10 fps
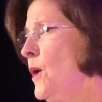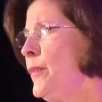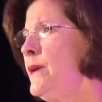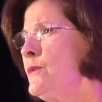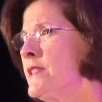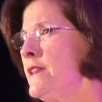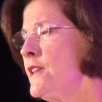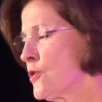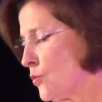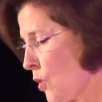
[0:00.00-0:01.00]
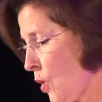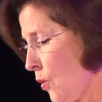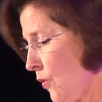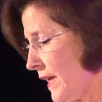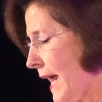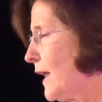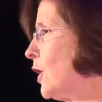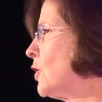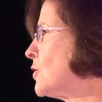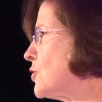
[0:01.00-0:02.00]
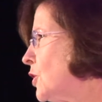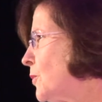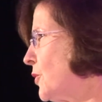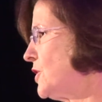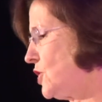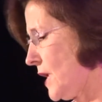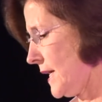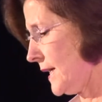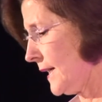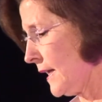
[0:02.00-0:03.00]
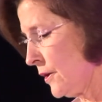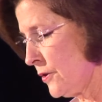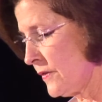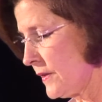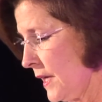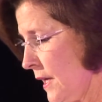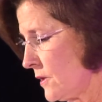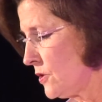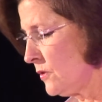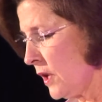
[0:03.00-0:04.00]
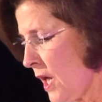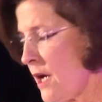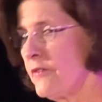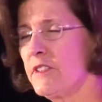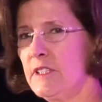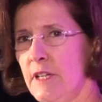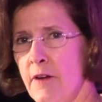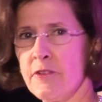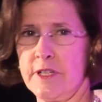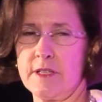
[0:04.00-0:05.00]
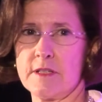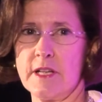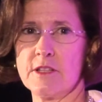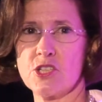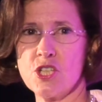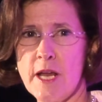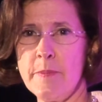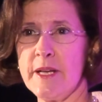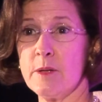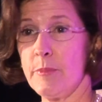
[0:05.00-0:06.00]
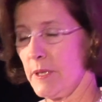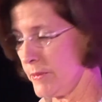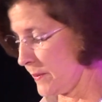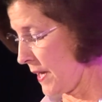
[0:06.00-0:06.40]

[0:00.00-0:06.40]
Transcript: But it was in this role that I learned to appreciate and I learned to love governance and the shaping of public